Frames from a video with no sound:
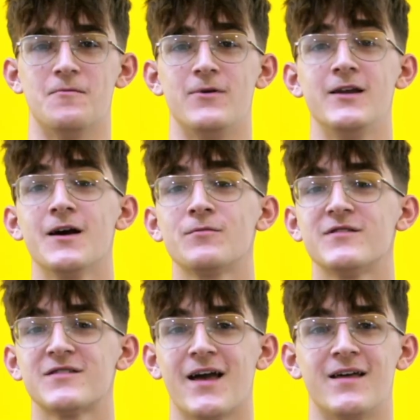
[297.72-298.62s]
Being able to
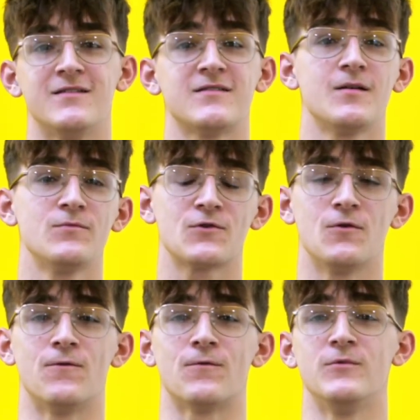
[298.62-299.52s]
stay at the same
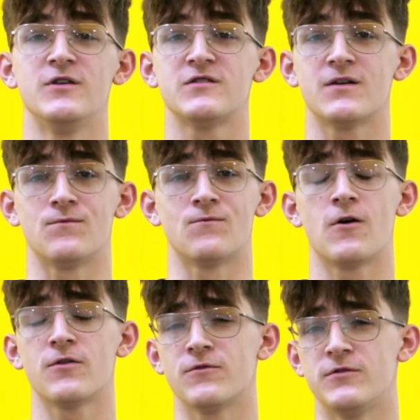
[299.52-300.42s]
school from Year 7
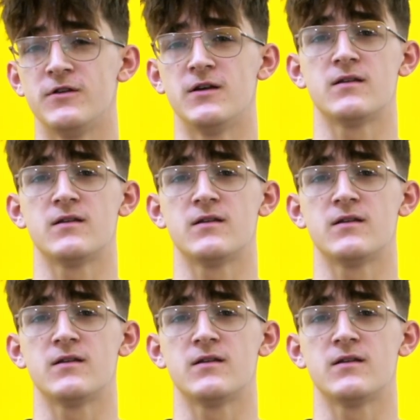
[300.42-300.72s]
right through to Year